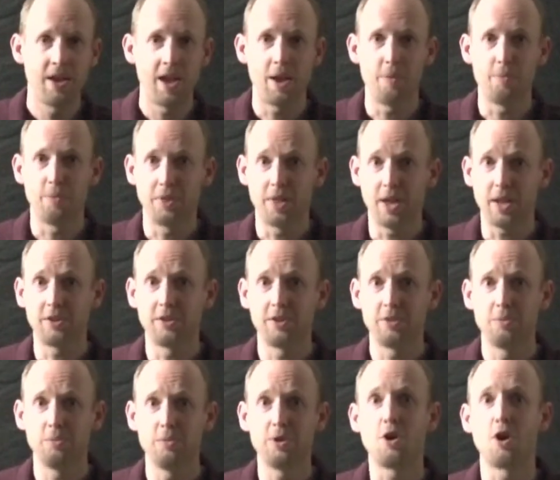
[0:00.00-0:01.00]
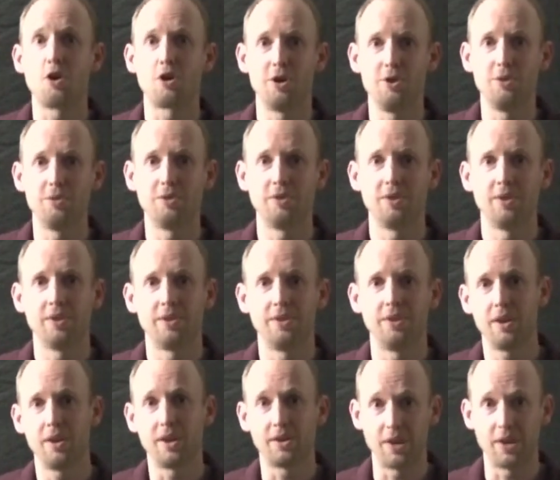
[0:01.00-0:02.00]
And with that, we conclude
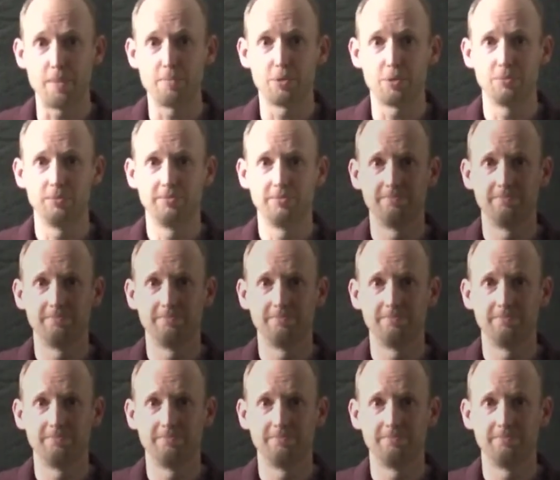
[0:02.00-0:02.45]
this example.